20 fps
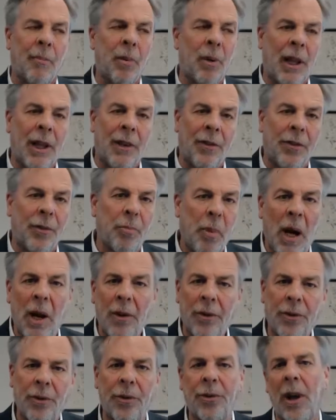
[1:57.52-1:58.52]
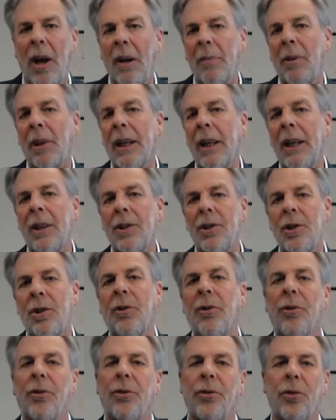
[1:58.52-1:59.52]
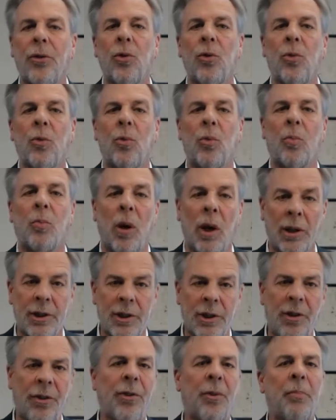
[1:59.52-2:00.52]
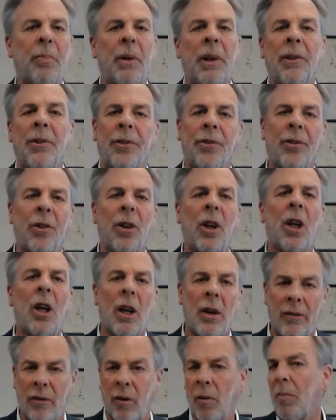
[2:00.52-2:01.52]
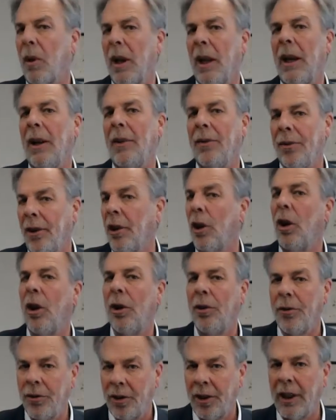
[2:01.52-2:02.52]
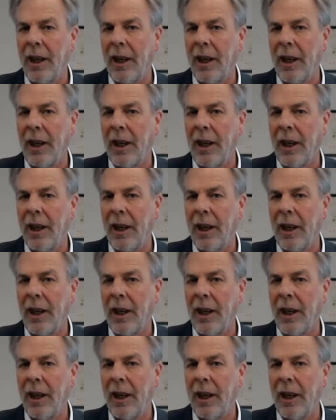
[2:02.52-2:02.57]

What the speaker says: a plan sponsor's obligations to participants for plans that are